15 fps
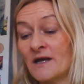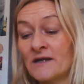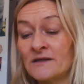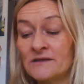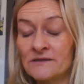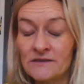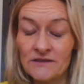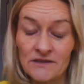
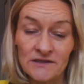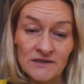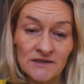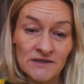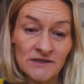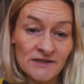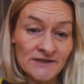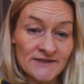Oh,
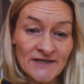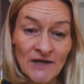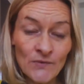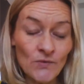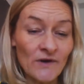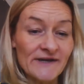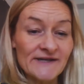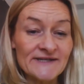don't
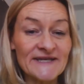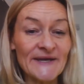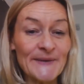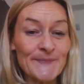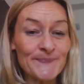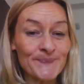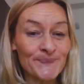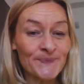worry,
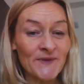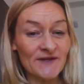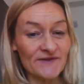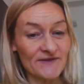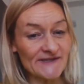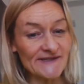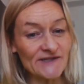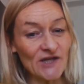Tim.
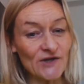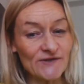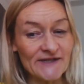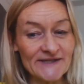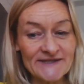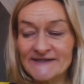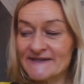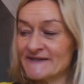There's no
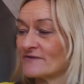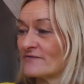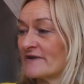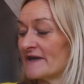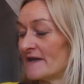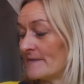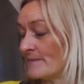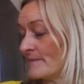need to
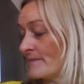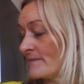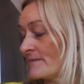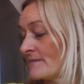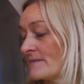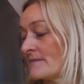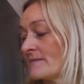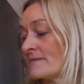scream.
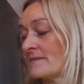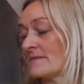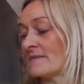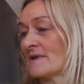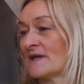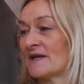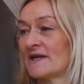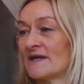
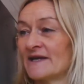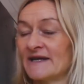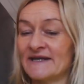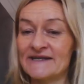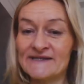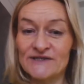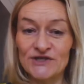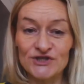It
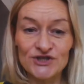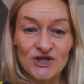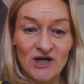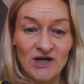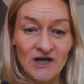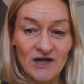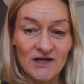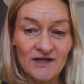isn't a
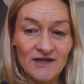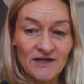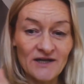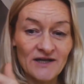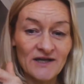shark.